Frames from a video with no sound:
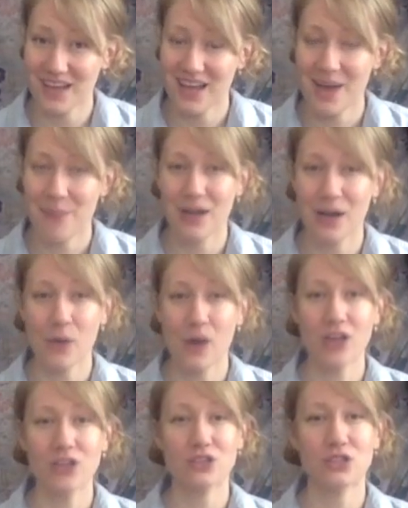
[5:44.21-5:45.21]
But I
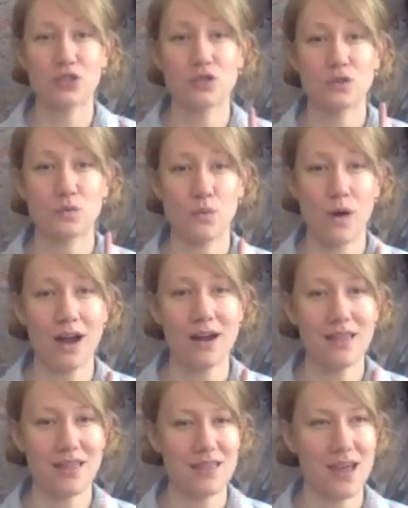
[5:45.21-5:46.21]
want you to choose
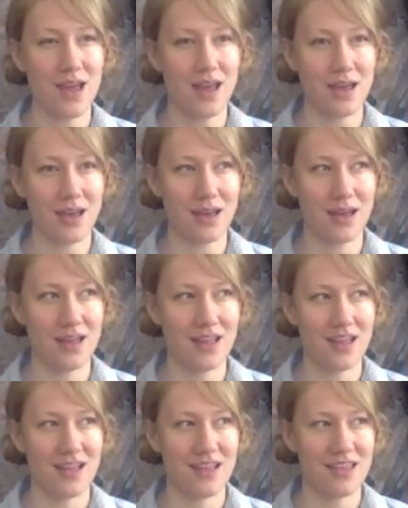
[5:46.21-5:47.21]
one thing
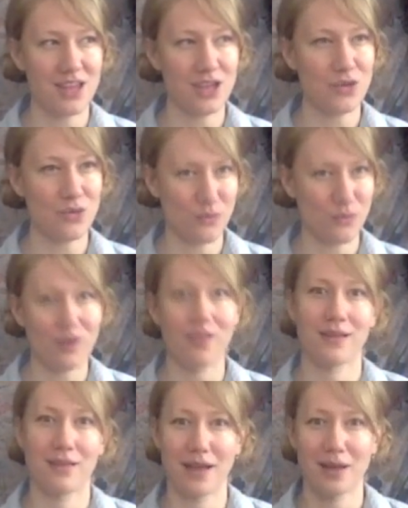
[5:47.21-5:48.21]
that you
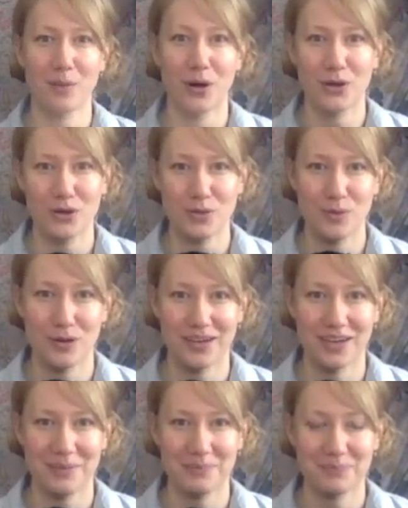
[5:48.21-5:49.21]
really like about your
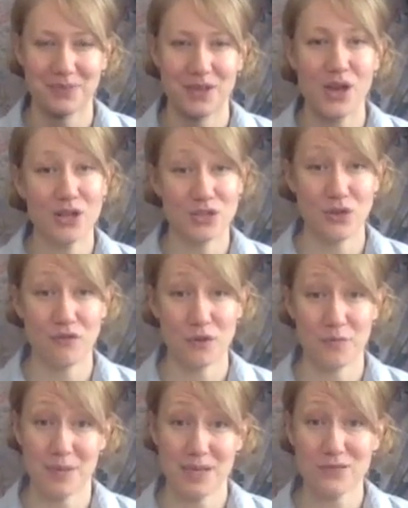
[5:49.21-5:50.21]
community. So
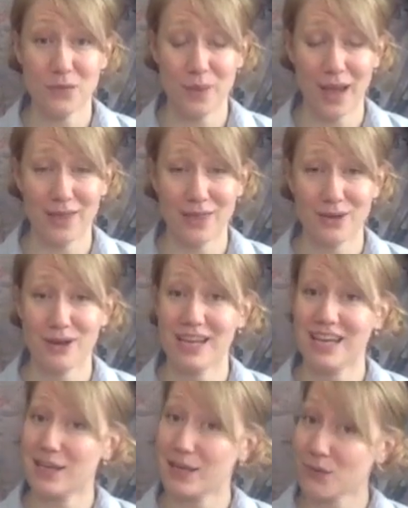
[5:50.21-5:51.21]
for Peaceful Panther,
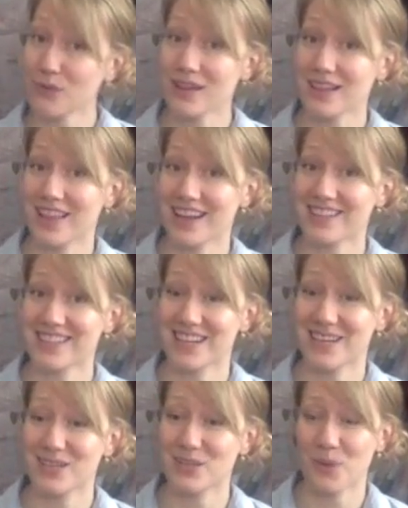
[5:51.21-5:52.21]
he really likes that
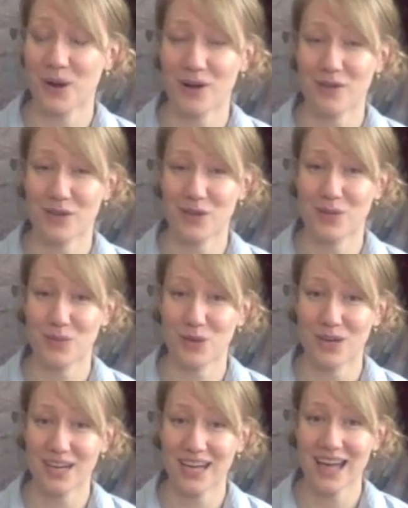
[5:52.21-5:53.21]
he's a part of a
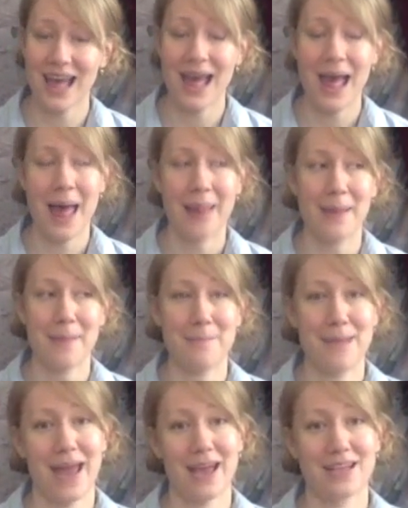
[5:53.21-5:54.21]
community that
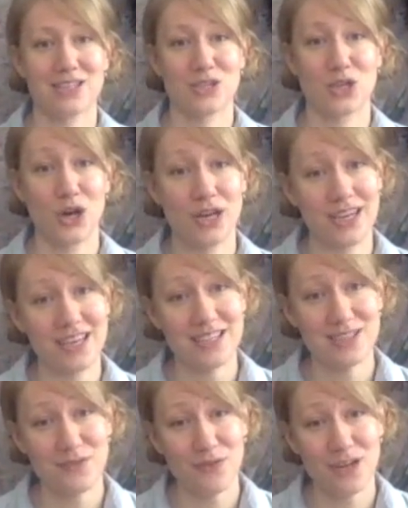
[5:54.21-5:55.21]
makes
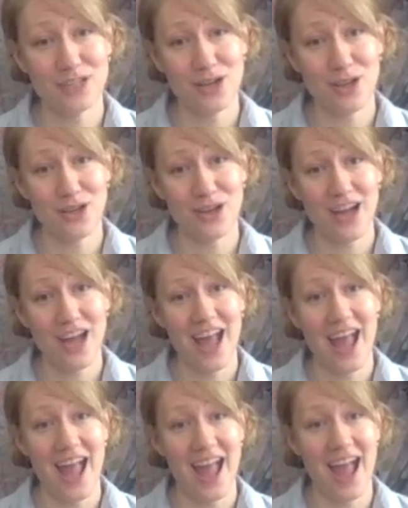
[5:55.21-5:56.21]
cookies for each other.
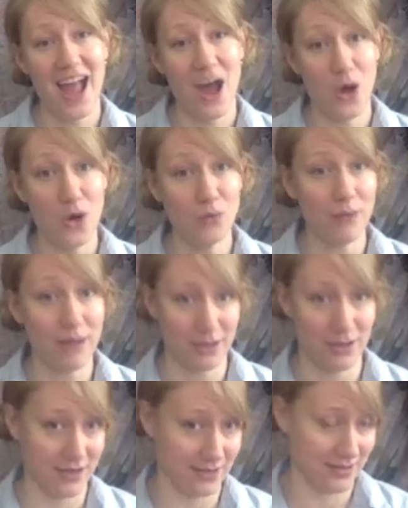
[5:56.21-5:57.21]
Oh my
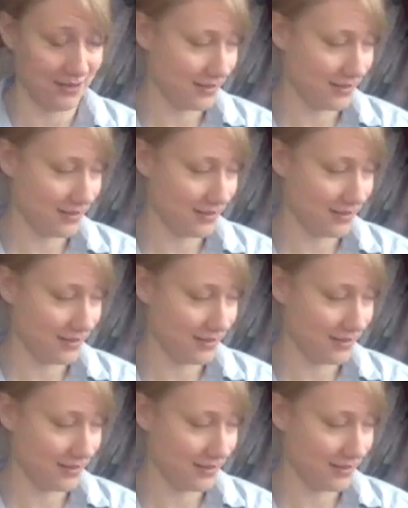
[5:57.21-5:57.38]
goodness.